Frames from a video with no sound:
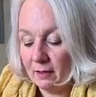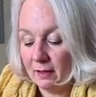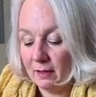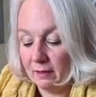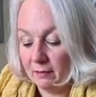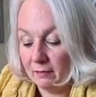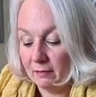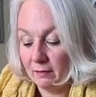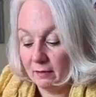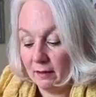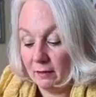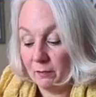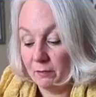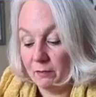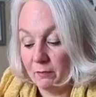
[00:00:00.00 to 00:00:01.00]
And so
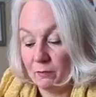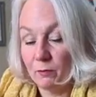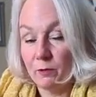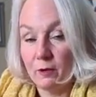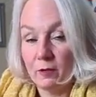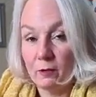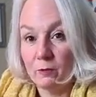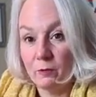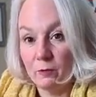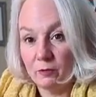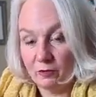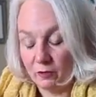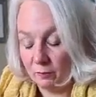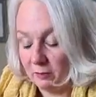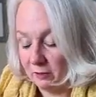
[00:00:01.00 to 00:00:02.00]
there were some really
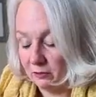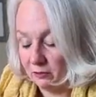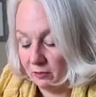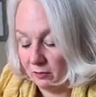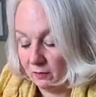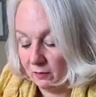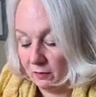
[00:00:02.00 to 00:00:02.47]
gorgeous pictures